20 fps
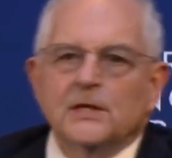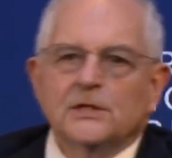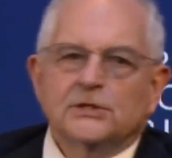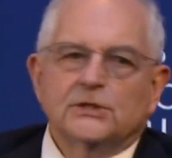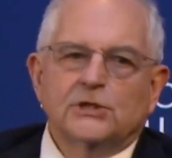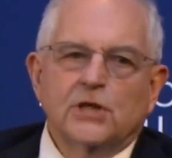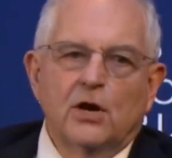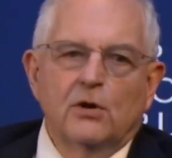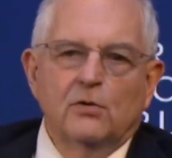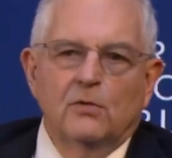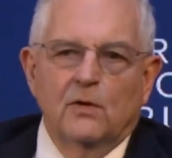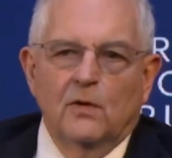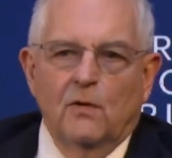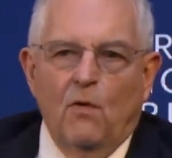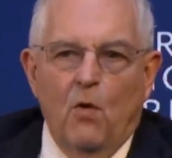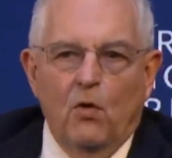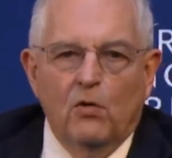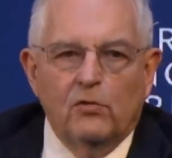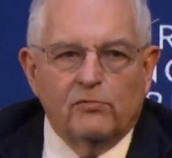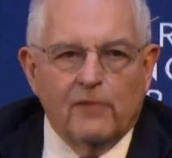So
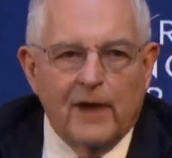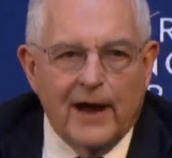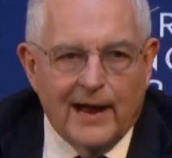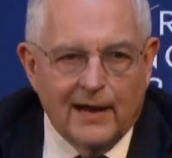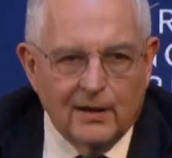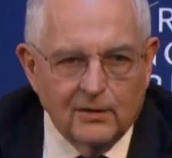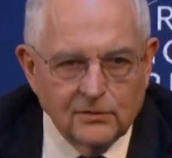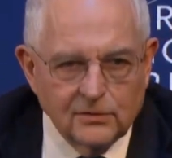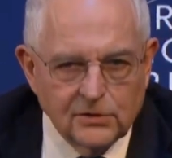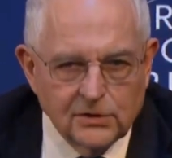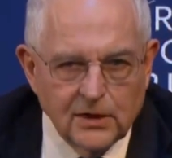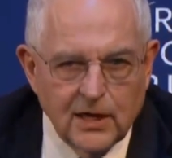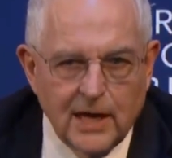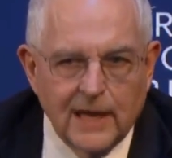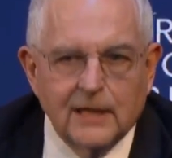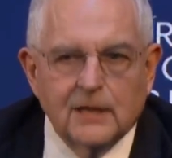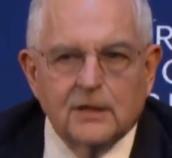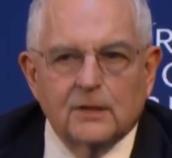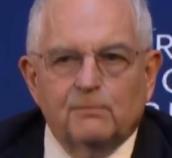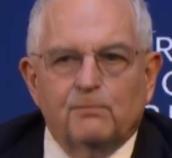all round,
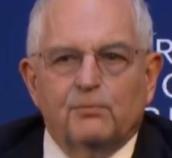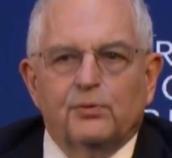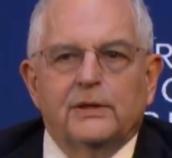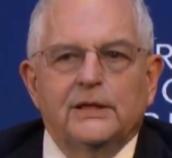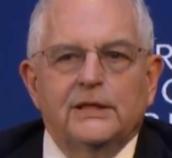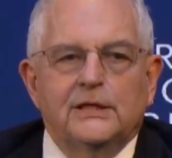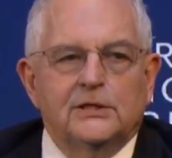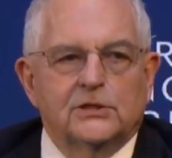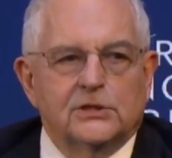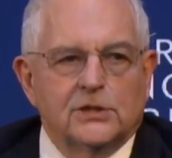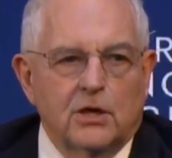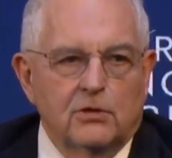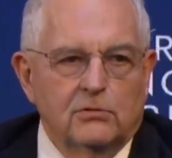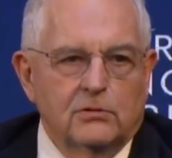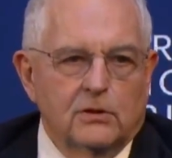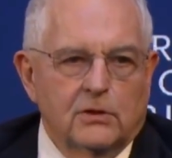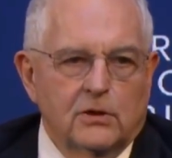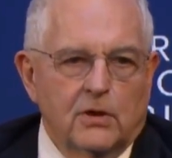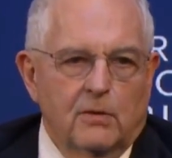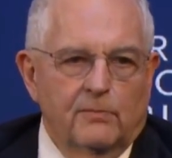a complete,
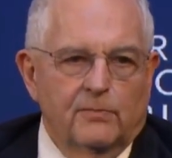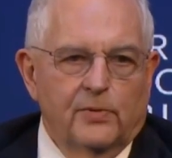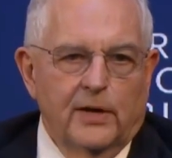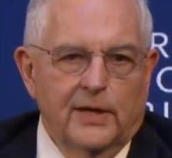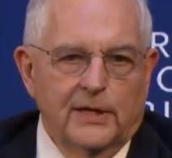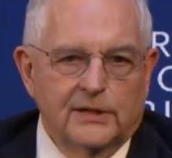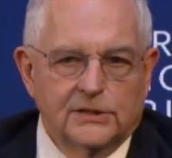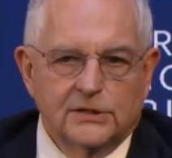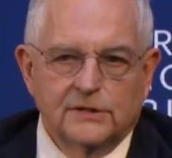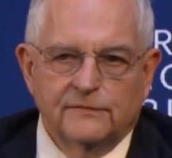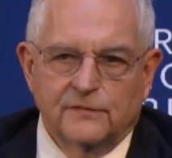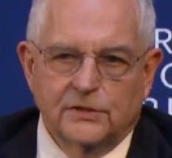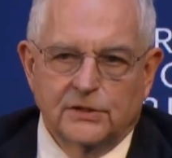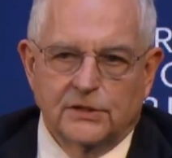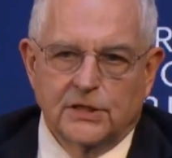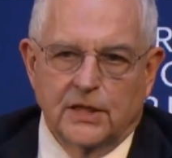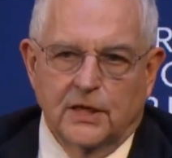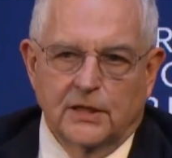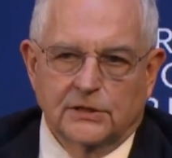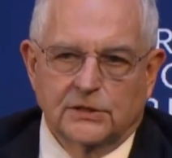total, comprehensive
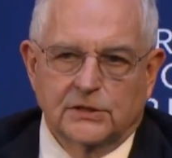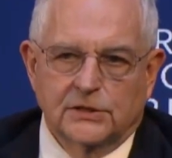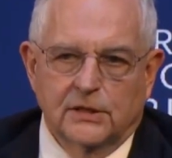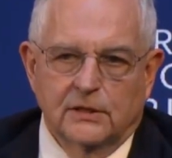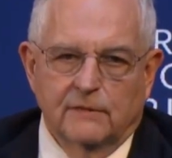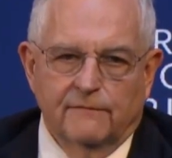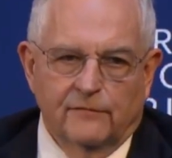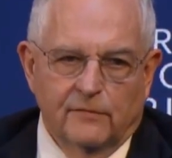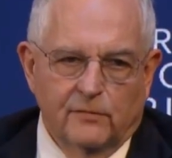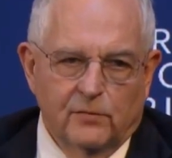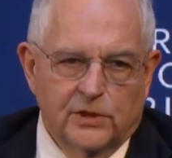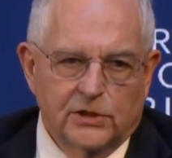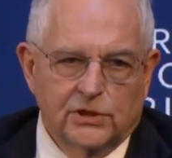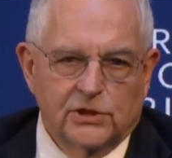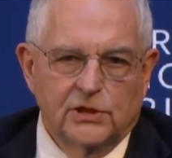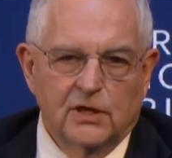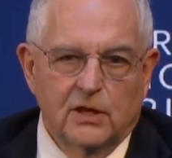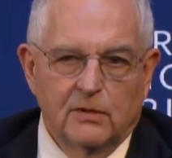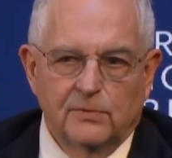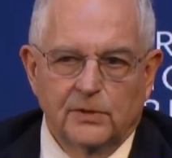disaster from
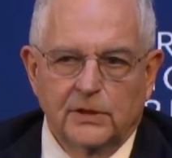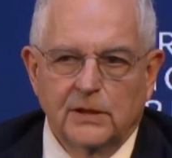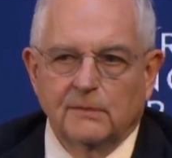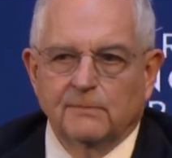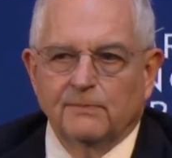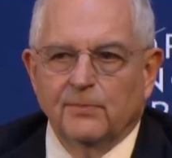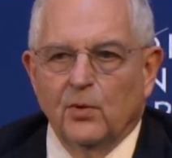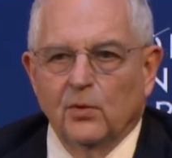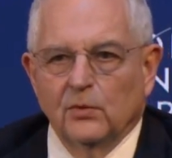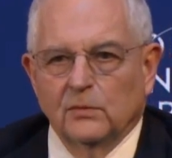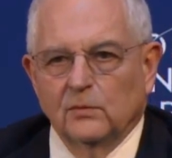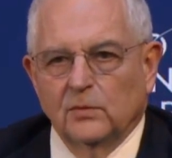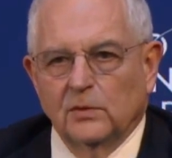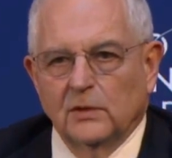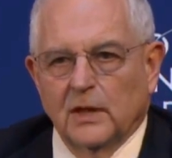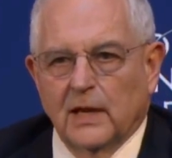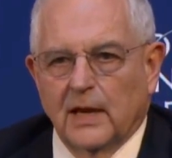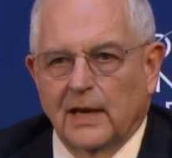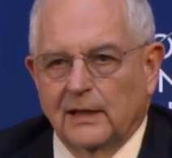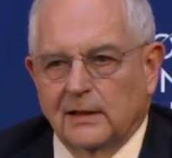which nobody important
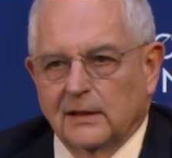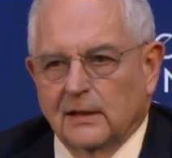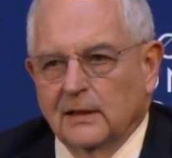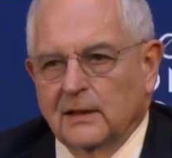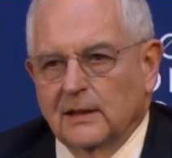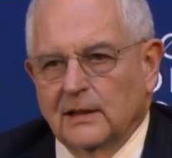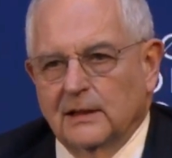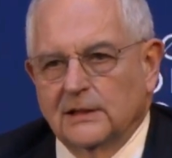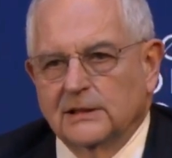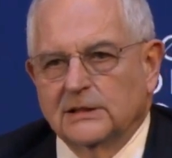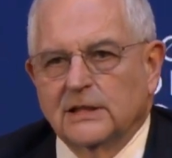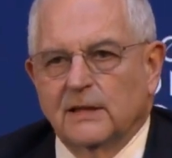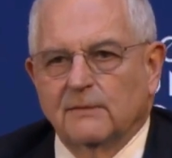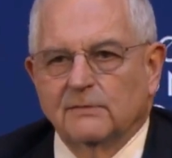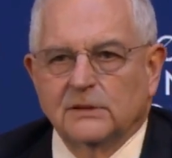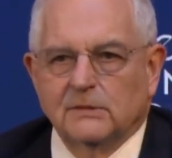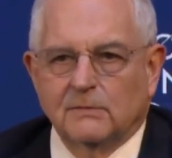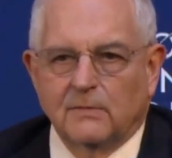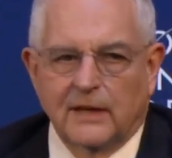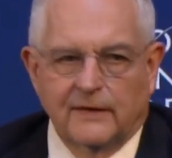will gain,
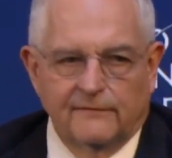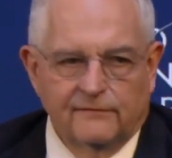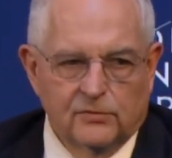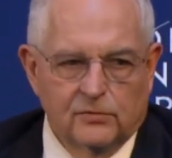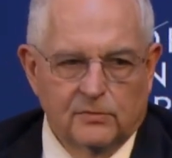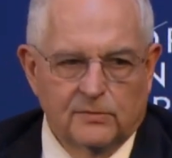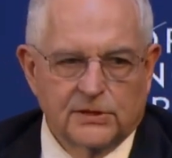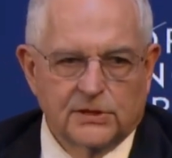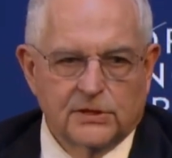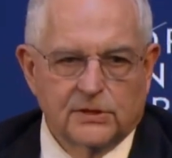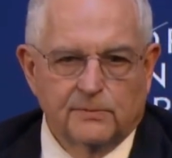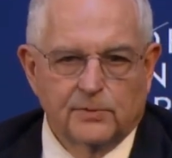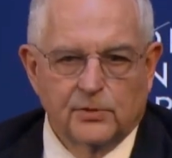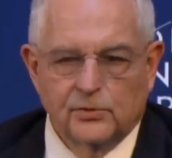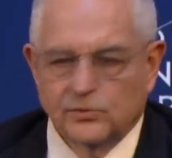except, in my view, Mr.